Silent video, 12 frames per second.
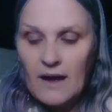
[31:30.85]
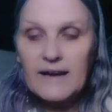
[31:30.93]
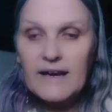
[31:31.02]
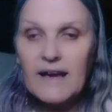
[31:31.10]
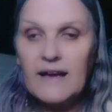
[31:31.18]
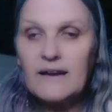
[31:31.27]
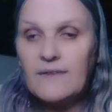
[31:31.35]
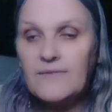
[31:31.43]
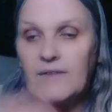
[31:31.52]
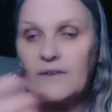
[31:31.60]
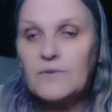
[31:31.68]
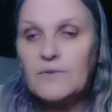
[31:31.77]
Again,
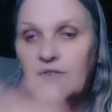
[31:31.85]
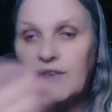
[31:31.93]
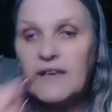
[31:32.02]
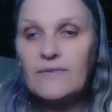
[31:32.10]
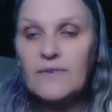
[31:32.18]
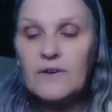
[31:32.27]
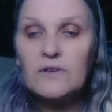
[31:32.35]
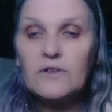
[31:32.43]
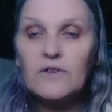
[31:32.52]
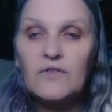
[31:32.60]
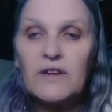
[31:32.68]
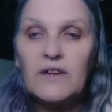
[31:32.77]
if this was
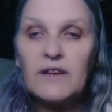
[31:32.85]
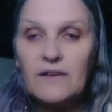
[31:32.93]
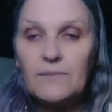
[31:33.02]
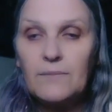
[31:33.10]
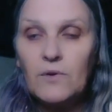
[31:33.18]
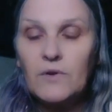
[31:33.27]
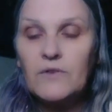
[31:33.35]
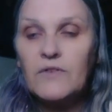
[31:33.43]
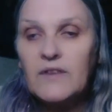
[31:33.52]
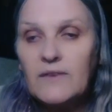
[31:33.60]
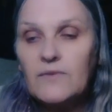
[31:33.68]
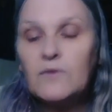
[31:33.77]
Stephen using his board,
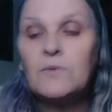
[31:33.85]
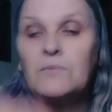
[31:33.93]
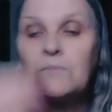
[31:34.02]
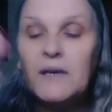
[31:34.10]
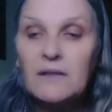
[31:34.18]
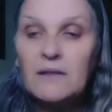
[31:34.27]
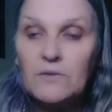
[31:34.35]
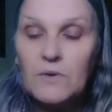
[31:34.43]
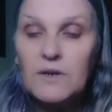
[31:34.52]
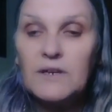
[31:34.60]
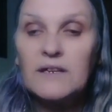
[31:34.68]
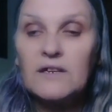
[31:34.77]
Stephen would be the
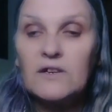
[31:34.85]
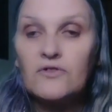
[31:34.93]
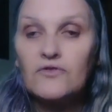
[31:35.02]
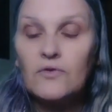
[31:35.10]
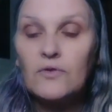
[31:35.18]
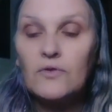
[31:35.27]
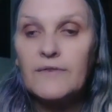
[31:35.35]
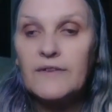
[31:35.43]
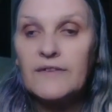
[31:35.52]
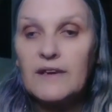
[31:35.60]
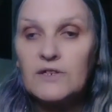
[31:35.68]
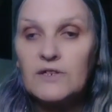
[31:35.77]
one in control of the
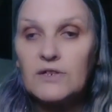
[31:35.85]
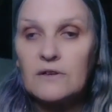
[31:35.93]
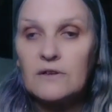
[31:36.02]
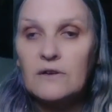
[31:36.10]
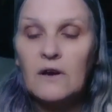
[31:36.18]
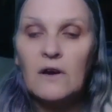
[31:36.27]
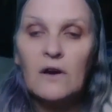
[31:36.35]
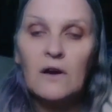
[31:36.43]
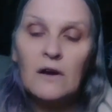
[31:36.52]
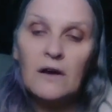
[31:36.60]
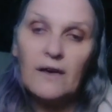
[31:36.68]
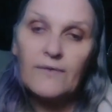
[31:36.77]
session.
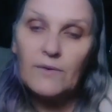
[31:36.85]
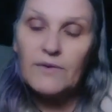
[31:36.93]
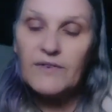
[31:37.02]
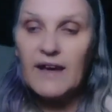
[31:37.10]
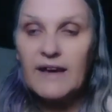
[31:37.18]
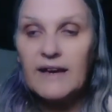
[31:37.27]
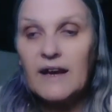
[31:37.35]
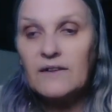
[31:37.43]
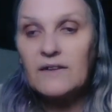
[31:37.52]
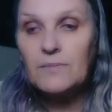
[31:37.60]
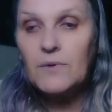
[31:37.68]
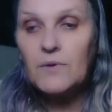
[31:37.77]
If it was
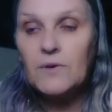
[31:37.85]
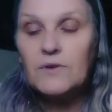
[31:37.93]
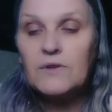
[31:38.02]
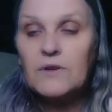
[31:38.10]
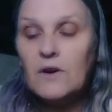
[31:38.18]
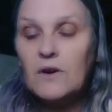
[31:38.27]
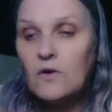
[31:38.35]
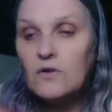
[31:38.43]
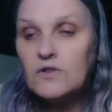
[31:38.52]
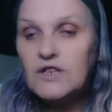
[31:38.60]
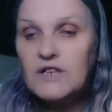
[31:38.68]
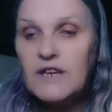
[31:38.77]
Diane's board
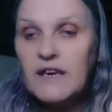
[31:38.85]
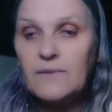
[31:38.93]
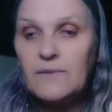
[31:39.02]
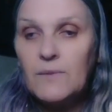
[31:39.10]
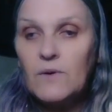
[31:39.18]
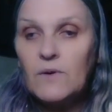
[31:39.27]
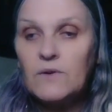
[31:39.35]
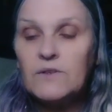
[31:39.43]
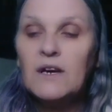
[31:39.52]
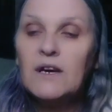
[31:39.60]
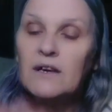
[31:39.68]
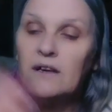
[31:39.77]
or Janae's board,
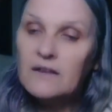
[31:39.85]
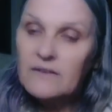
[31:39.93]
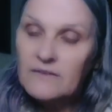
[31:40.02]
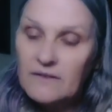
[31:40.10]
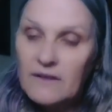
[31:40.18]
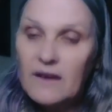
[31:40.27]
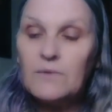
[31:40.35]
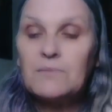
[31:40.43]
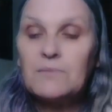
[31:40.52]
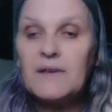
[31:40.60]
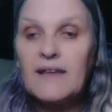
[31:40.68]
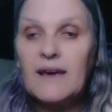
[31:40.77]
it
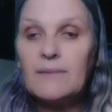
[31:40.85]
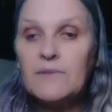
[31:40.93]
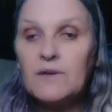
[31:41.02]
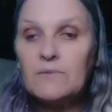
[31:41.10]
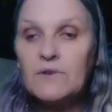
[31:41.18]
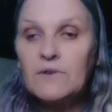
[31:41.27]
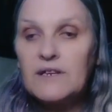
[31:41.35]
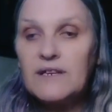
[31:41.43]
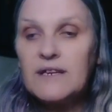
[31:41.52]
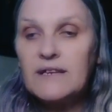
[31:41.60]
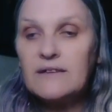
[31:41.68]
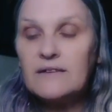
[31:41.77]
would be them that would
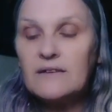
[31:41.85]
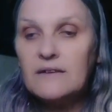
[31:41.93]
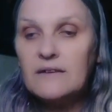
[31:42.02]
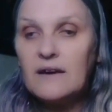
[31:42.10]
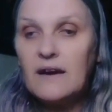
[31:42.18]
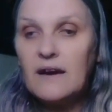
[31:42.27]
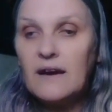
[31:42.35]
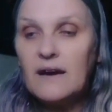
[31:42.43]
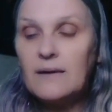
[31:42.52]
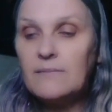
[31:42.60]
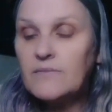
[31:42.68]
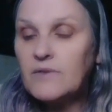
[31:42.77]
lead
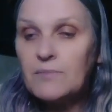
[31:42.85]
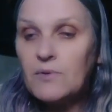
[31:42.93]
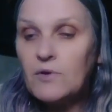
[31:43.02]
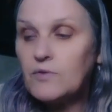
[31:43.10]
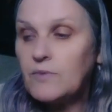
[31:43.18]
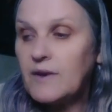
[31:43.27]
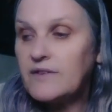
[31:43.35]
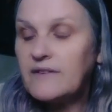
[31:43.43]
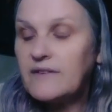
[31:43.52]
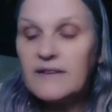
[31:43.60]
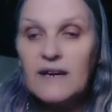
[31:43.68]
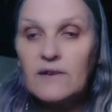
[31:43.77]
the board. Whether
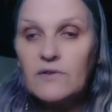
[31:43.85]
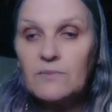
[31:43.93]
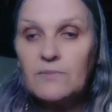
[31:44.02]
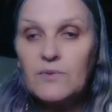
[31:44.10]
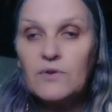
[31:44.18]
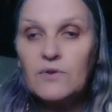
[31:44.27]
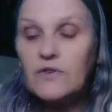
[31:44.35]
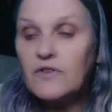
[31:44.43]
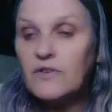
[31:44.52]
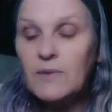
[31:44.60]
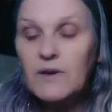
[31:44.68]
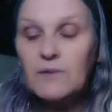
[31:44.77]
it's a dowsing board or a
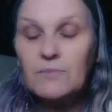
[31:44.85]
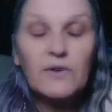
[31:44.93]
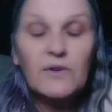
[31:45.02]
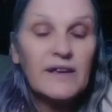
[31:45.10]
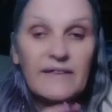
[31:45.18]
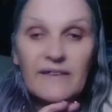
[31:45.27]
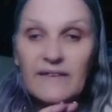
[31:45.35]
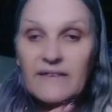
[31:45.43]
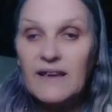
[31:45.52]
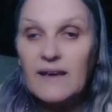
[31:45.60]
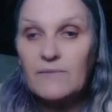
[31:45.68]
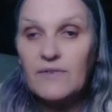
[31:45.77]
spirit board, it's the
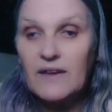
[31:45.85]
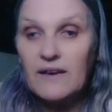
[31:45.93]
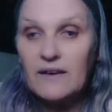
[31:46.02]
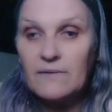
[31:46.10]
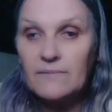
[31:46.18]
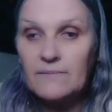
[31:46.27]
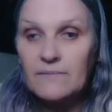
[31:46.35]
same thing.